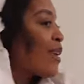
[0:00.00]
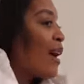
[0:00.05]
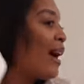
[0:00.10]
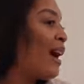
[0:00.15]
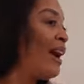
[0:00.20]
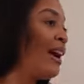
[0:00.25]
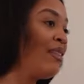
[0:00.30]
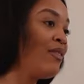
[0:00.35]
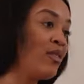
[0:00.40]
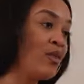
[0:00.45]
I
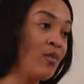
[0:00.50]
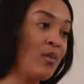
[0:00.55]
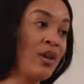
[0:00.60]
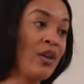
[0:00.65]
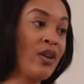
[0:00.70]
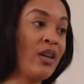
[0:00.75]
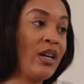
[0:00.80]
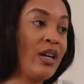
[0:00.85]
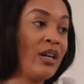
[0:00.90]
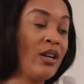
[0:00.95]
have the
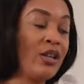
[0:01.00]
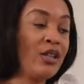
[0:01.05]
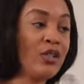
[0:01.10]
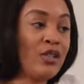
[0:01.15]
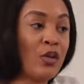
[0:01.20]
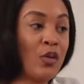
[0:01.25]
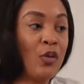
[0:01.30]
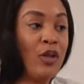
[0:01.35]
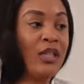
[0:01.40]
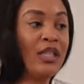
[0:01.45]
mirror here,
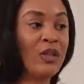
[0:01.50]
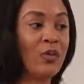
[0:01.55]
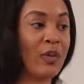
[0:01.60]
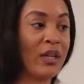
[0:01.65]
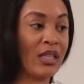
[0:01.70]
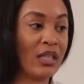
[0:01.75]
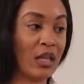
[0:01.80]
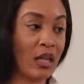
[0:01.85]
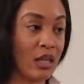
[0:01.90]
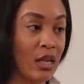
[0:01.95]
so this
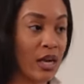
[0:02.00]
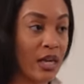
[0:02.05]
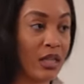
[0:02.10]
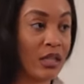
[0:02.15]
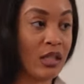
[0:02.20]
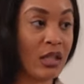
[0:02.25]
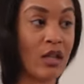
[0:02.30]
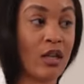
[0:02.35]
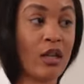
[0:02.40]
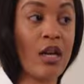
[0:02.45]
makes it a lot
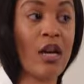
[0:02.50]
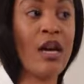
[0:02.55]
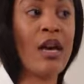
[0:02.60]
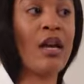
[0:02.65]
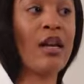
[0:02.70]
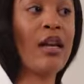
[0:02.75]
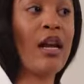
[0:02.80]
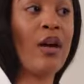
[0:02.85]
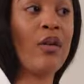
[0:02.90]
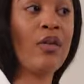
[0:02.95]
easier.
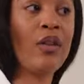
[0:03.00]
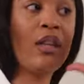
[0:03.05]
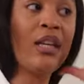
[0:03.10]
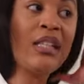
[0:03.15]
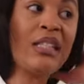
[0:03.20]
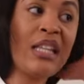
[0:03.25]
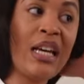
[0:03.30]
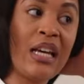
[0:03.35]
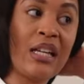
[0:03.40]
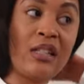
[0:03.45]
Now
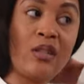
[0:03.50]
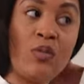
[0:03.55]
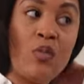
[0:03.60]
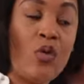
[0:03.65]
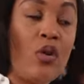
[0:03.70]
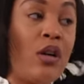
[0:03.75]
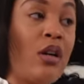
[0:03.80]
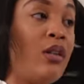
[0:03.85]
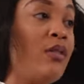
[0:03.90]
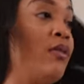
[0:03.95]
this has
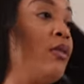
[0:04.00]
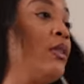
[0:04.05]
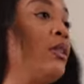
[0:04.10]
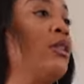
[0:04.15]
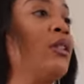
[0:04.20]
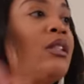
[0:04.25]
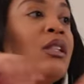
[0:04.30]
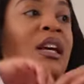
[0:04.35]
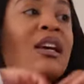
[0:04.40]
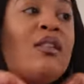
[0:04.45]
more of a
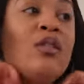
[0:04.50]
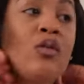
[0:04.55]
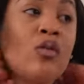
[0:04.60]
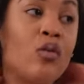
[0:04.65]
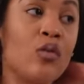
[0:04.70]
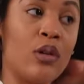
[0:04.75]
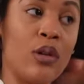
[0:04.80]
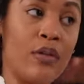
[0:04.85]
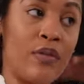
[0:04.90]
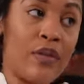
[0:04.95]

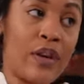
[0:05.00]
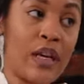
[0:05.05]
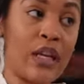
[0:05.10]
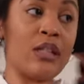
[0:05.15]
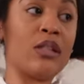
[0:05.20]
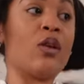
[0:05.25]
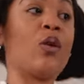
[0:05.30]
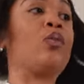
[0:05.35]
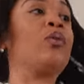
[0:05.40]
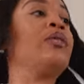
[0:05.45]
see-through effect,
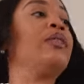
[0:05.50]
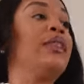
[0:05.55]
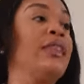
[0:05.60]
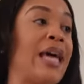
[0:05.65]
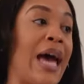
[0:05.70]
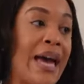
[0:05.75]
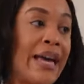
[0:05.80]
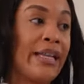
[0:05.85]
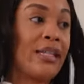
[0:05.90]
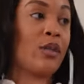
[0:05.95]
so
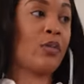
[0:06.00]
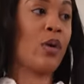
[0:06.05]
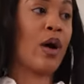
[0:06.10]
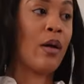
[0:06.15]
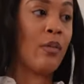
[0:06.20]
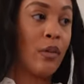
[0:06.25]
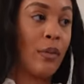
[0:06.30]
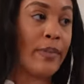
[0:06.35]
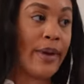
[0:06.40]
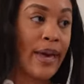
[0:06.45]
that is
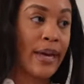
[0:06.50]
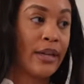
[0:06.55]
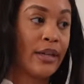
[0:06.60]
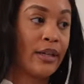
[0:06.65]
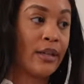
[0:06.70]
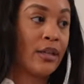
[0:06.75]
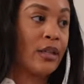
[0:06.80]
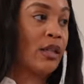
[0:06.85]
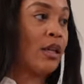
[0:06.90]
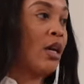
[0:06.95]

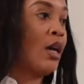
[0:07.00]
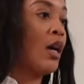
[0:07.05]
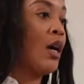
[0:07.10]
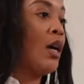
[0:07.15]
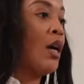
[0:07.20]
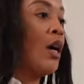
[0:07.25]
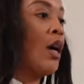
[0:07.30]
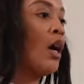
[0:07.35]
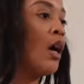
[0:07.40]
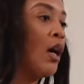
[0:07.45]
problematic.
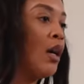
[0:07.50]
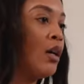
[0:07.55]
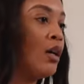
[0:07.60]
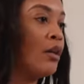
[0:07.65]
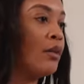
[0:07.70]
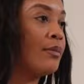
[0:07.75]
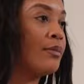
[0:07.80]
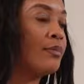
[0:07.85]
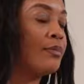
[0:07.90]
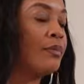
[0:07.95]

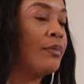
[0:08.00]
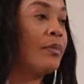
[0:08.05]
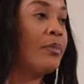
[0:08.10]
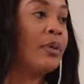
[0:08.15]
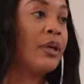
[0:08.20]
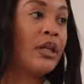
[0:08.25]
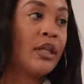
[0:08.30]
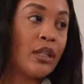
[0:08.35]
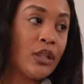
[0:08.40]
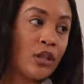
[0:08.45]

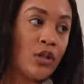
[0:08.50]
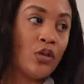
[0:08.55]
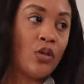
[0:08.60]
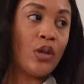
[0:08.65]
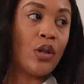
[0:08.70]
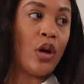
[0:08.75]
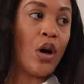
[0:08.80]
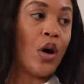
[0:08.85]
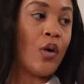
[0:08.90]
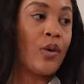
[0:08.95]
But you
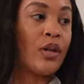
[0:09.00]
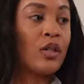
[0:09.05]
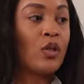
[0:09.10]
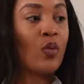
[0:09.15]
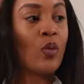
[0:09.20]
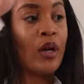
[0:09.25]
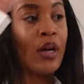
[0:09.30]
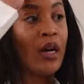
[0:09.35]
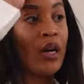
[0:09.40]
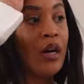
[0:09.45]
can always
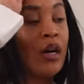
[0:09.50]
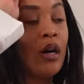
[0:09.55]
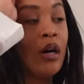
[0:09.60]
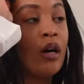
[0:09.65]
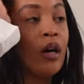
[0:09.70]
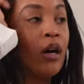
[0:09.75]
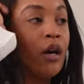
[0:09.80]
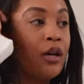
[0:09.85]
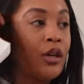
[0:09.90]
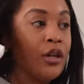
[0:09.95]
wear an
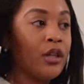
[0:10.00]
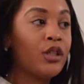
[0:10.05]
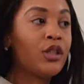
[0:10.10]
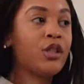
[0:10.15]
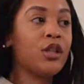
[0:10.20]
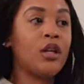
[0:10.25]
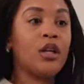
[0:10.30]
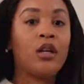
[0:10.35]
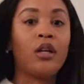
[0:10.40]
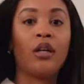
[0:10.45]

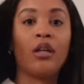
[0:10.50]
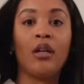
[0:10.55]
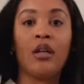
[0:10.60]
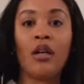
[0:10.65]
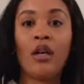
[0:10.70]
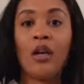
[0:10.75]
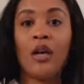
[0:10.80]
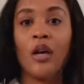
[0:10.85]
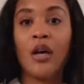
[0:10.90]
undershirt.